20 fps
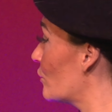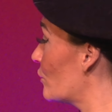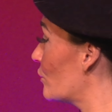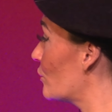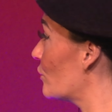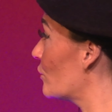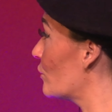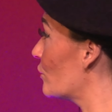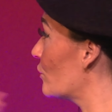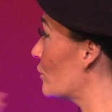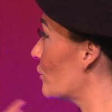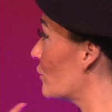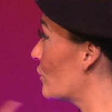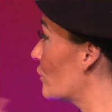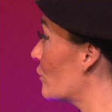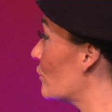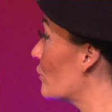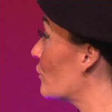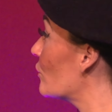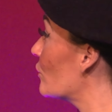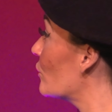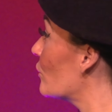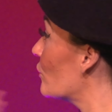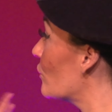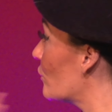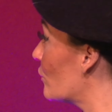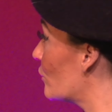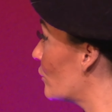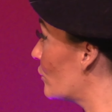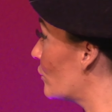
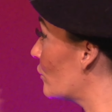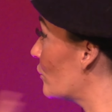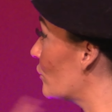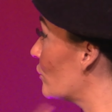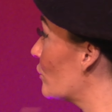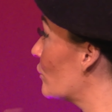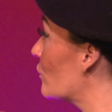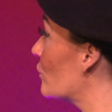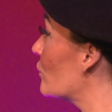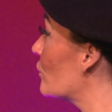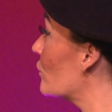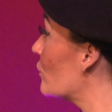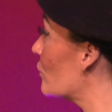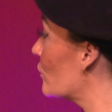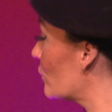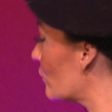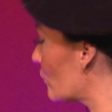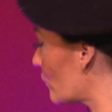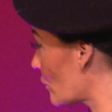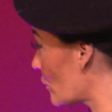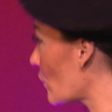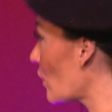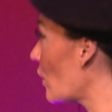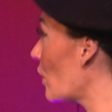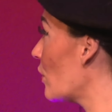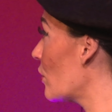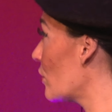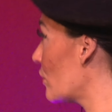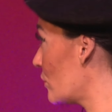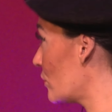
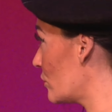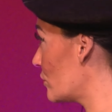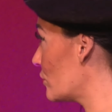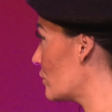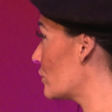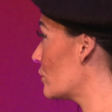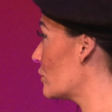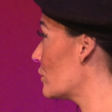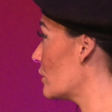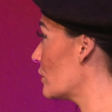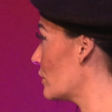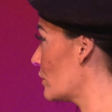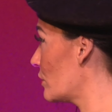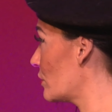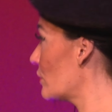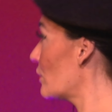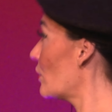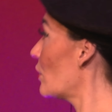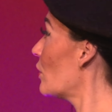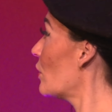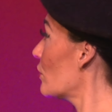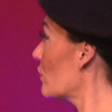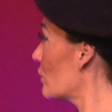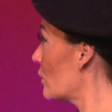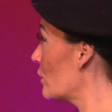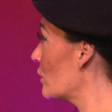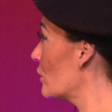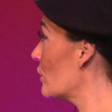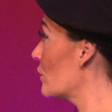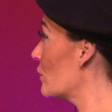
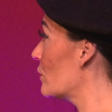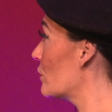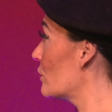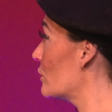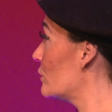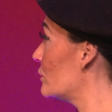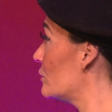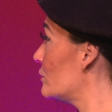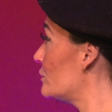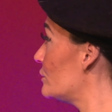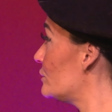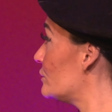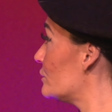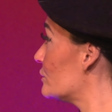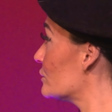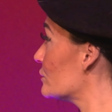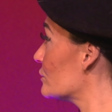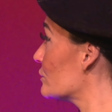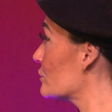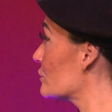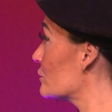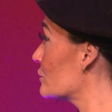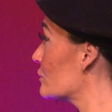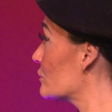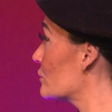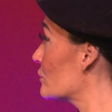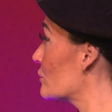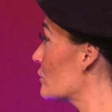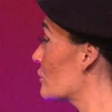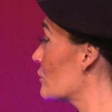
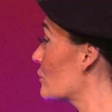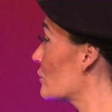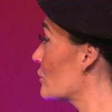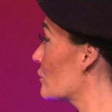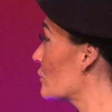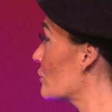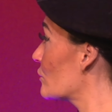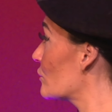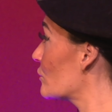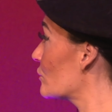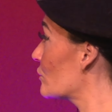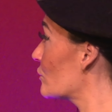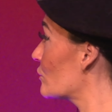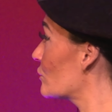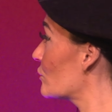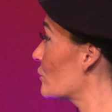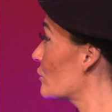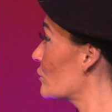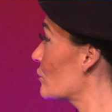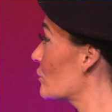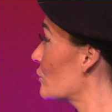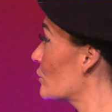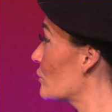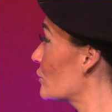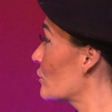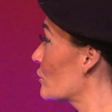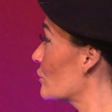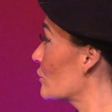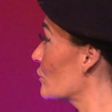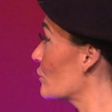
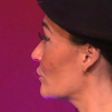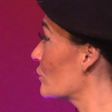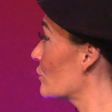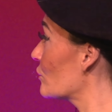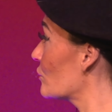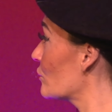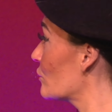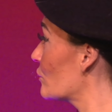This person isn't speaking.